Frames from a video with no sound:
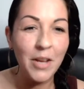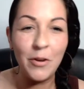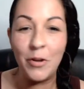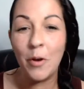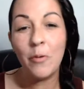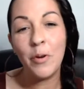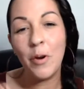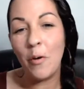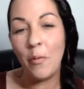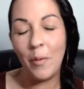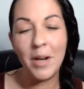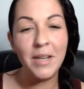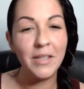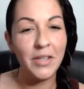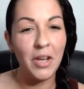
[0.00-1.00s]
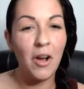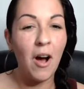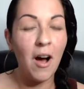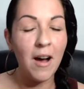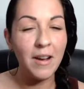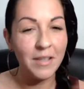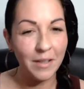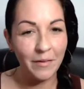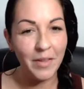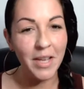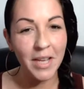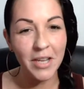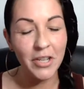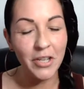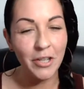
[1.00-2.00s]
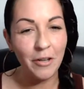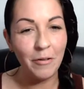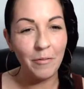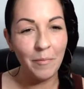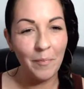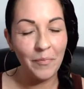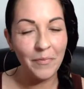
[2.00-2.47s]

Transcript: You don't know what is the cause of the issue.